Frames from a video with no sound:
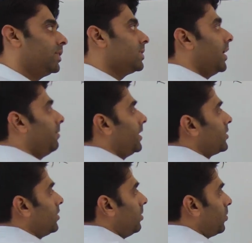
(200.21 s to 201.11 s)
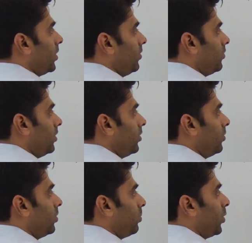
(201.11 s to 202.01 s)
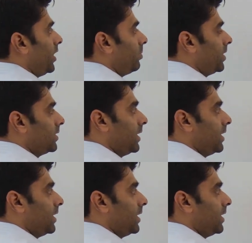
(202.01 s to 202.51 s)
gravitational potential due to a point mass.